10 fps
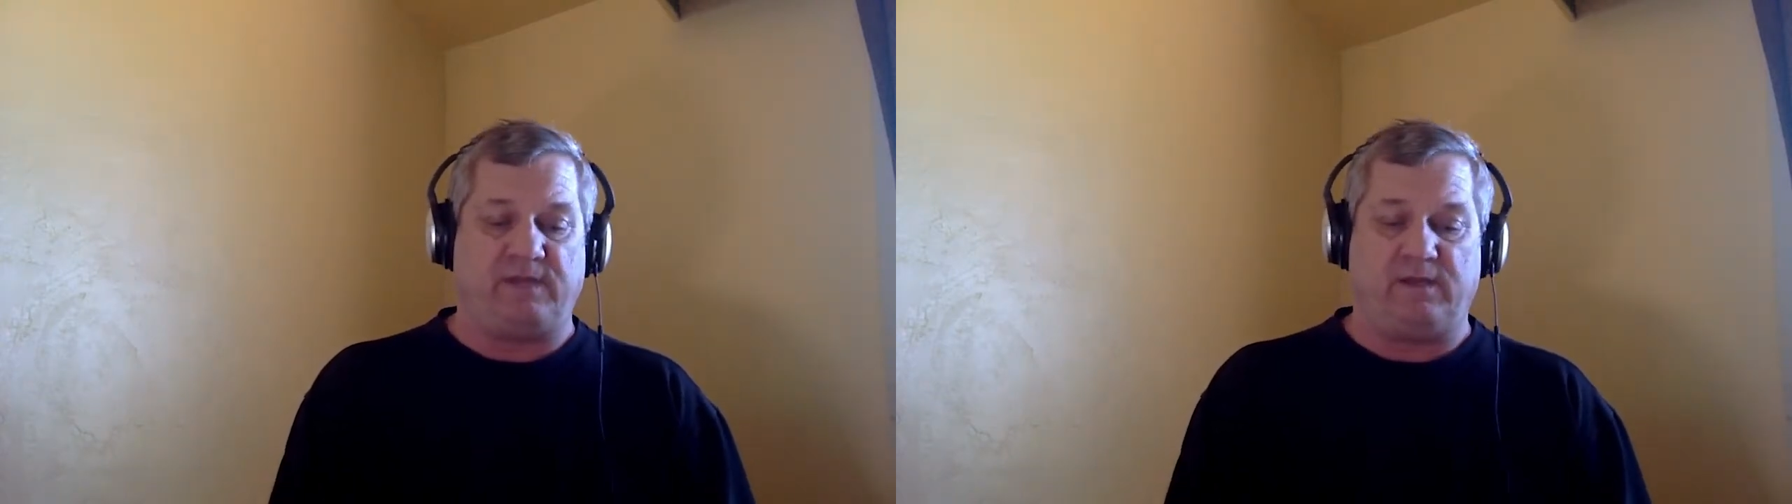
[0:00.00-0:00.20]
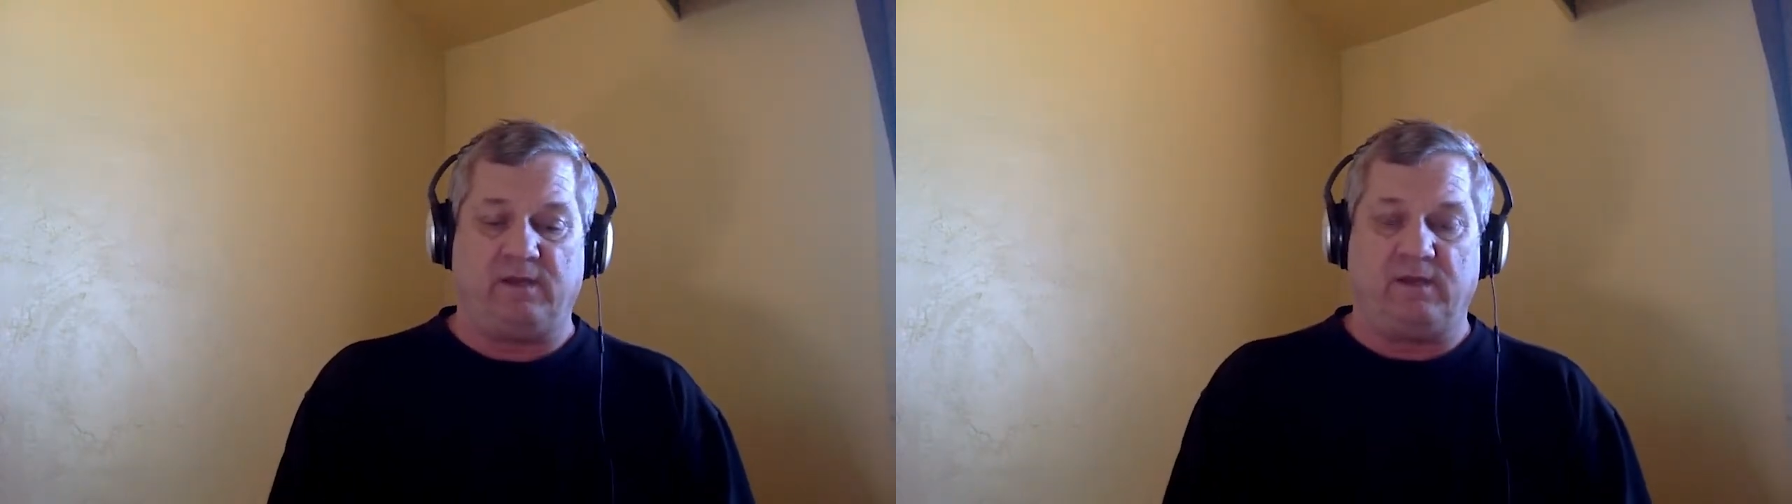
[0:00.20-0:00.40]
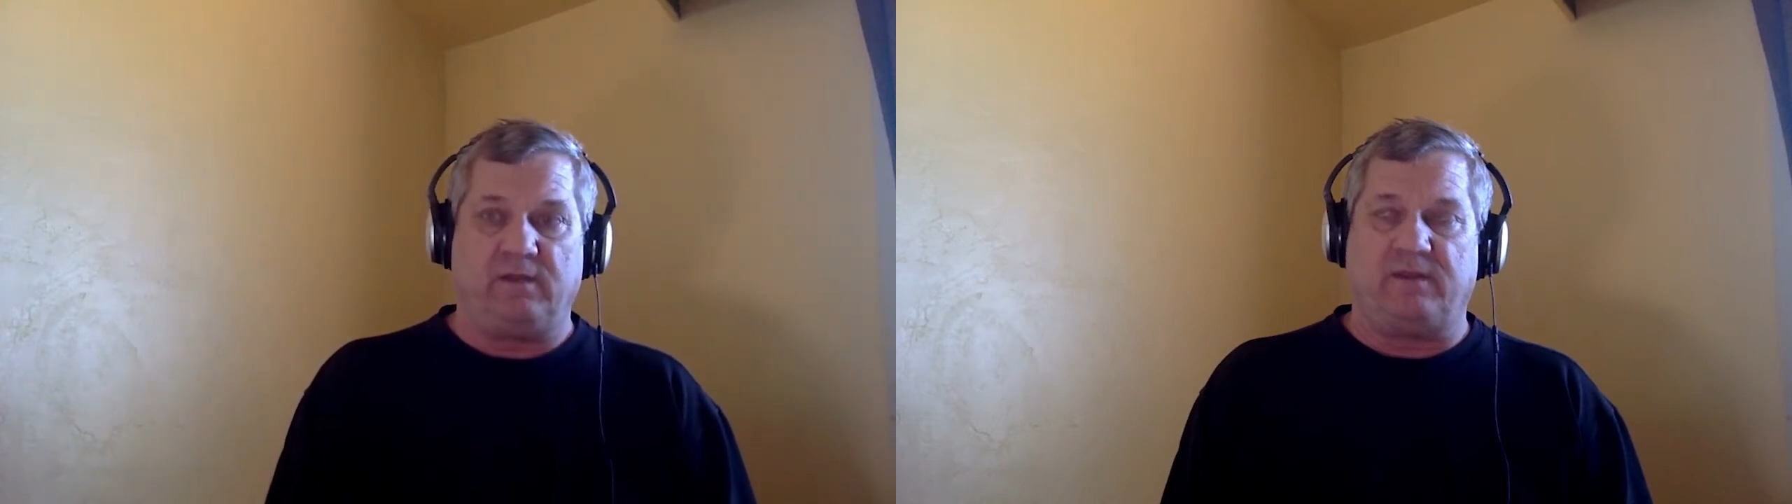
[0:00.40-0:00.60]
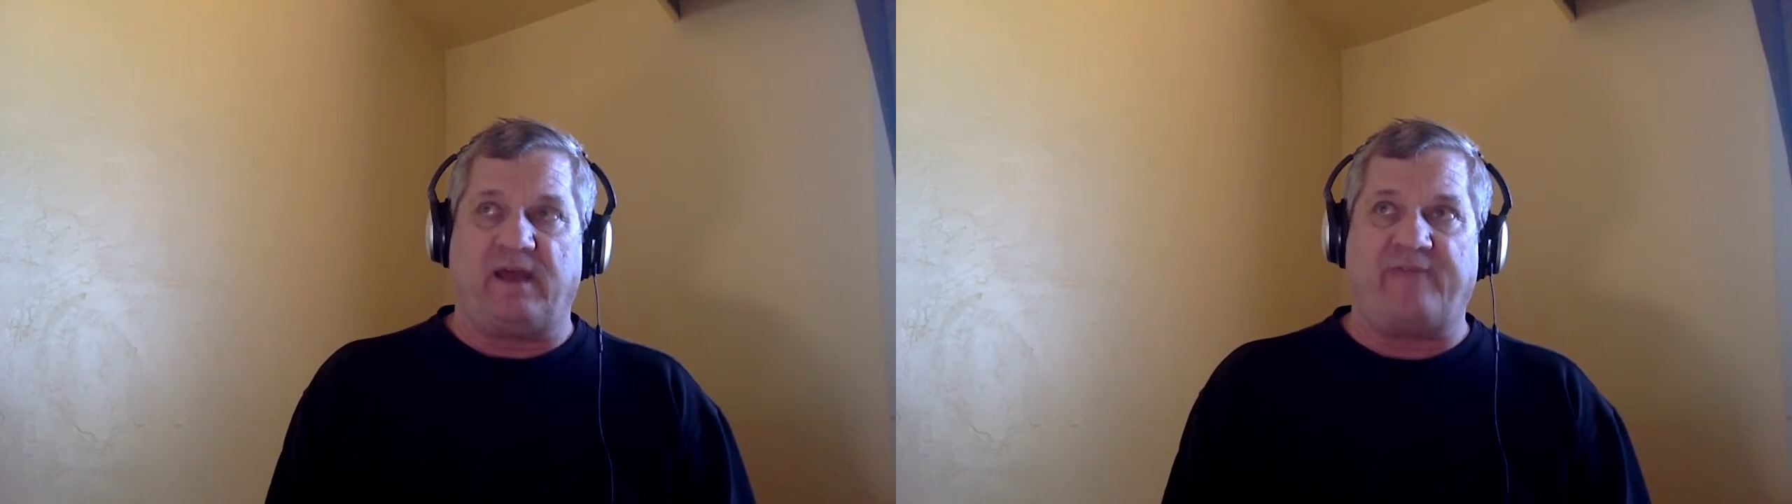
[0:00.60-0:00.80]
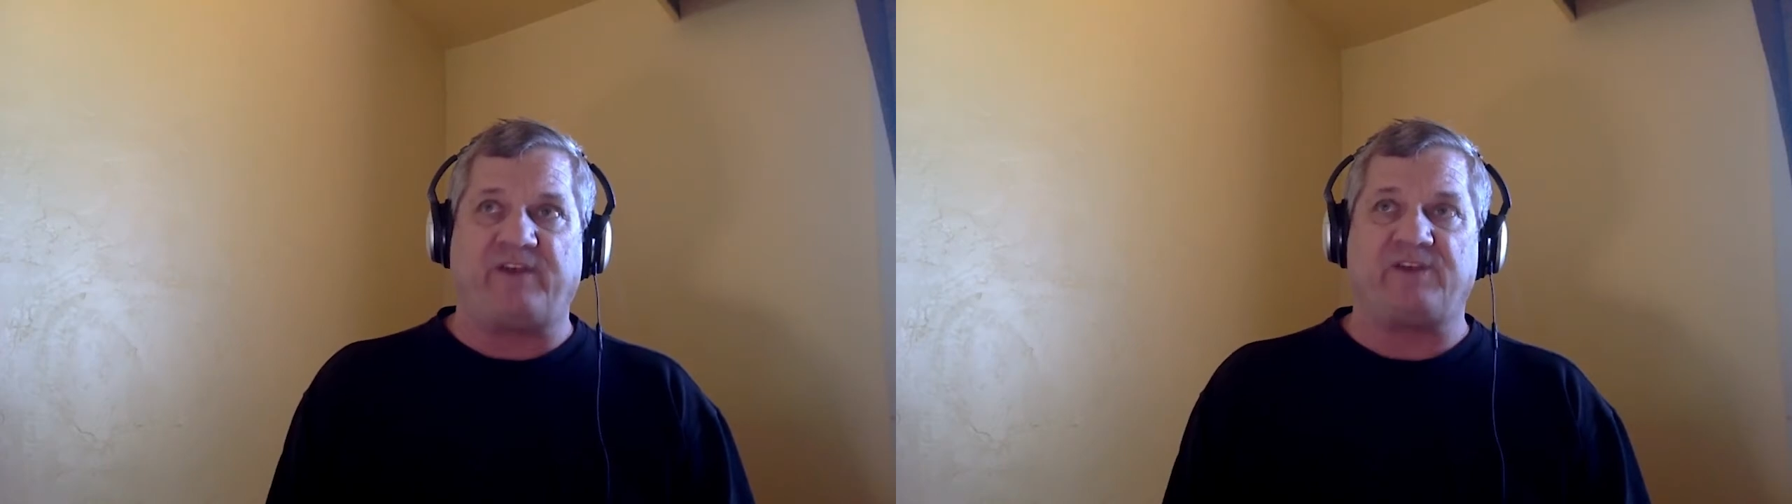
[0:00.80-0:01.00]
the
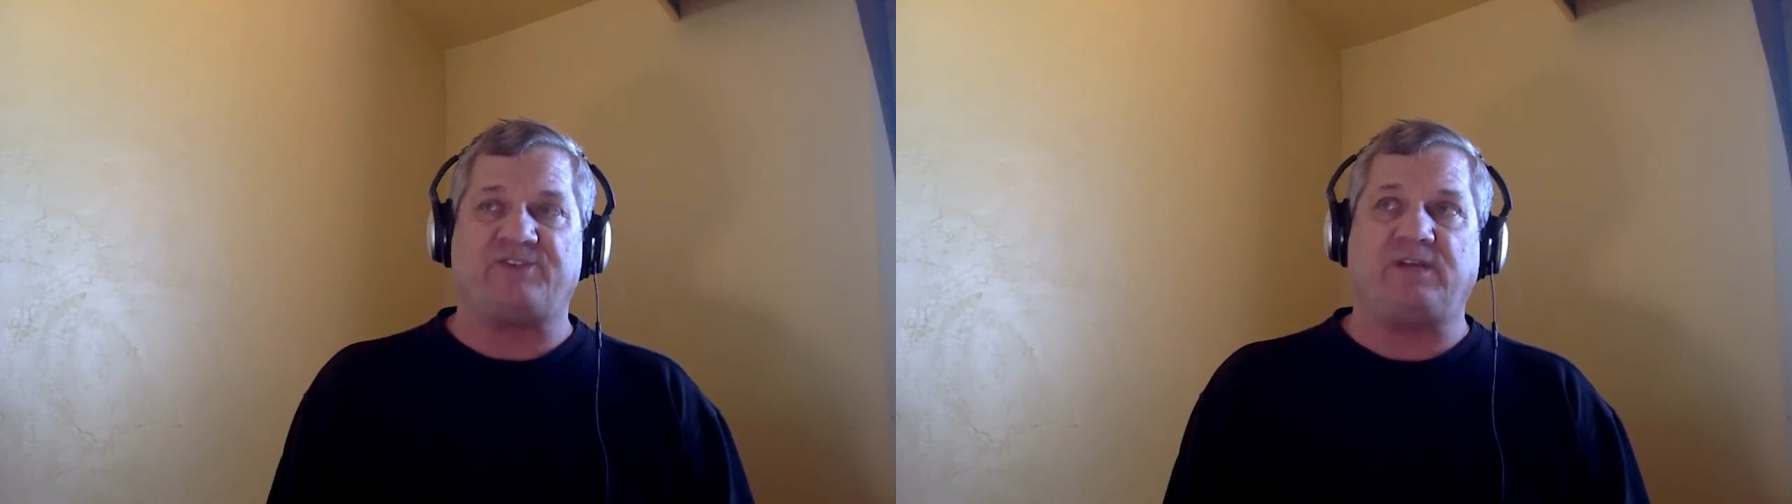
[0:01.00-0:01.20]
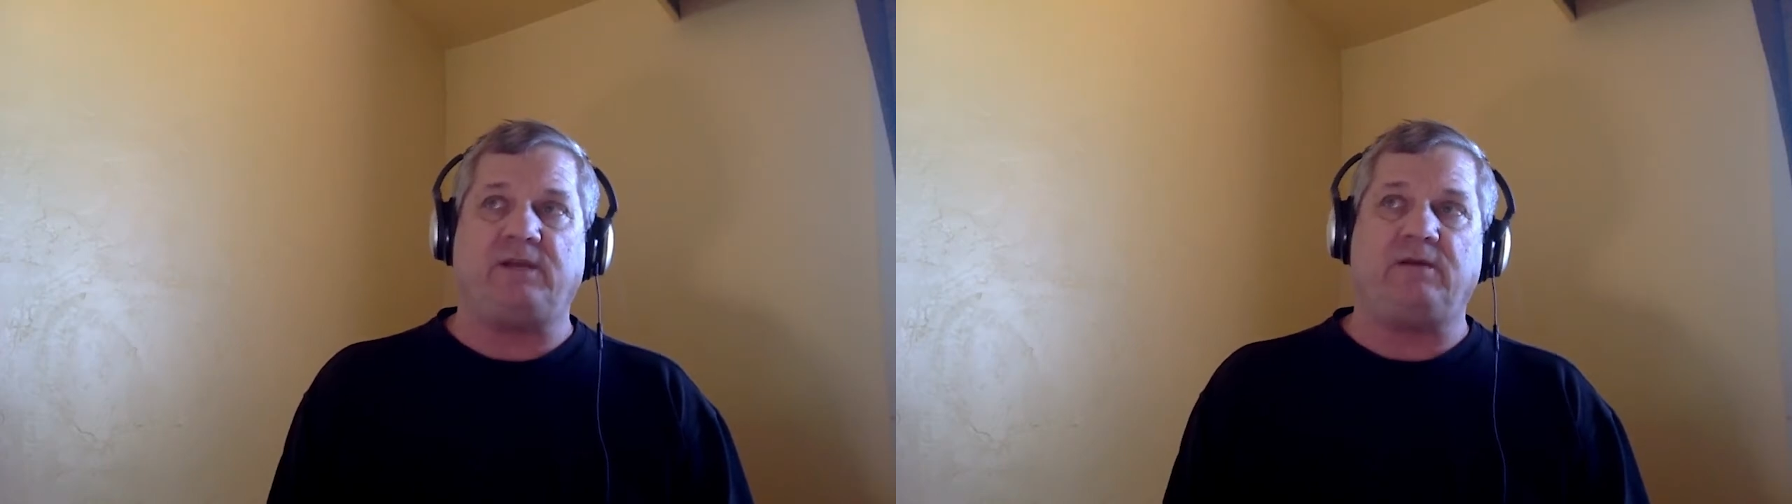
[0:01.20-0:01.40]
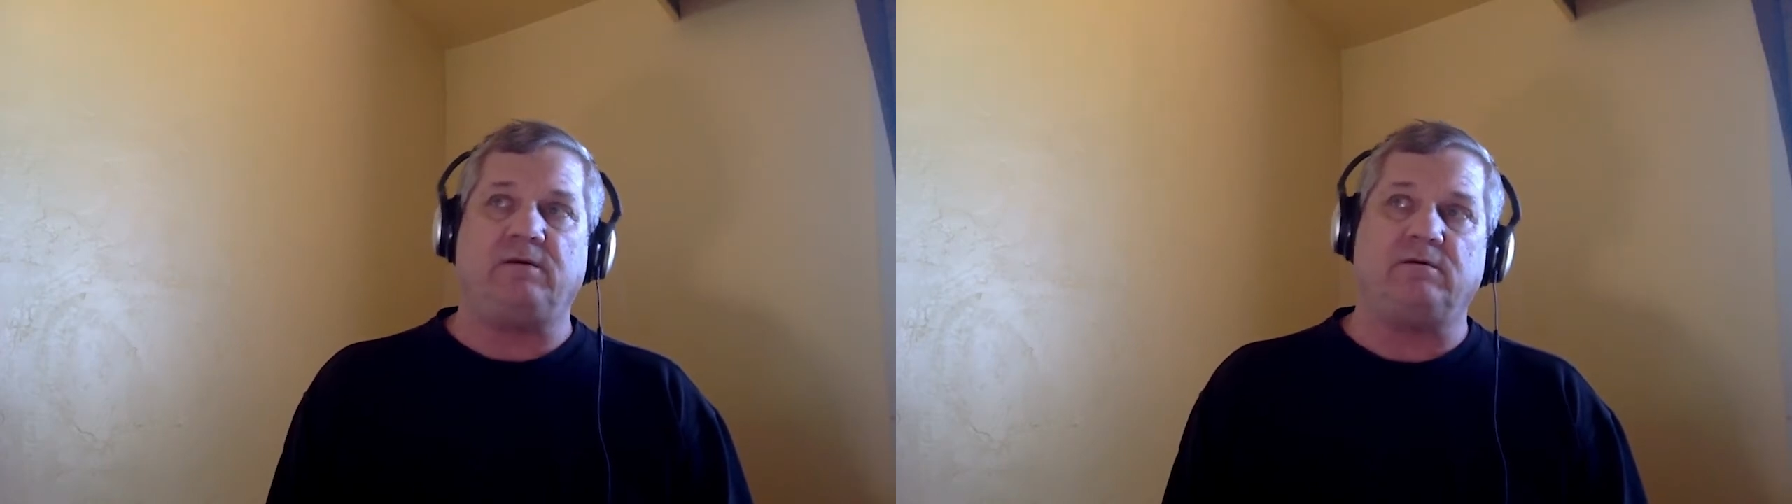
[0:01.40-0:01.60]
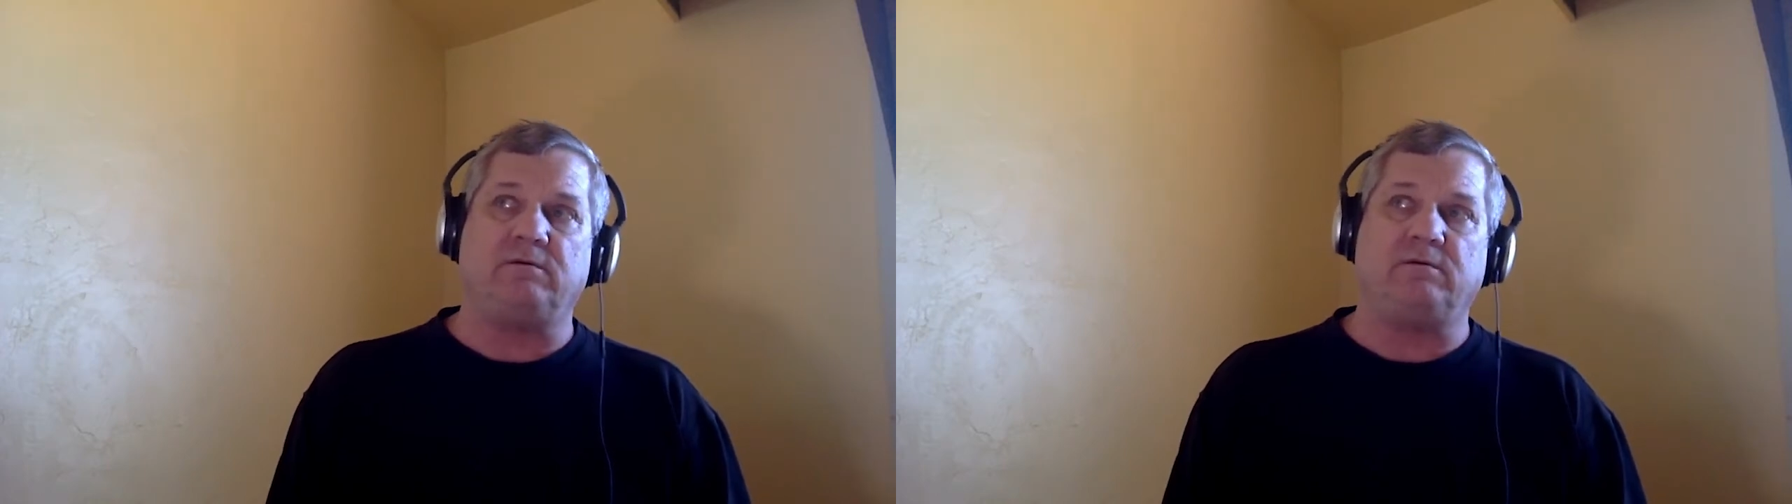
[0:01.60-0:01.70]
efficacy